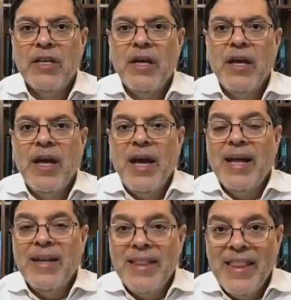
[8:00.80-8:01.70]
And
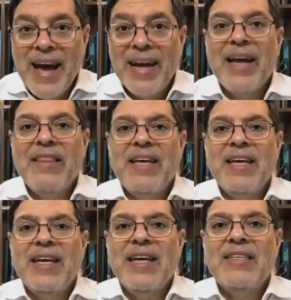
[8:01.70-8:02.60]
that, I think, is
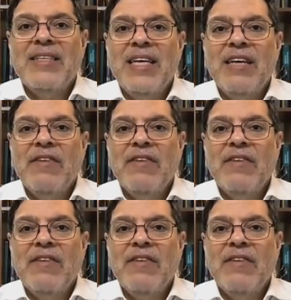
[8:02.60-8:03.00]
even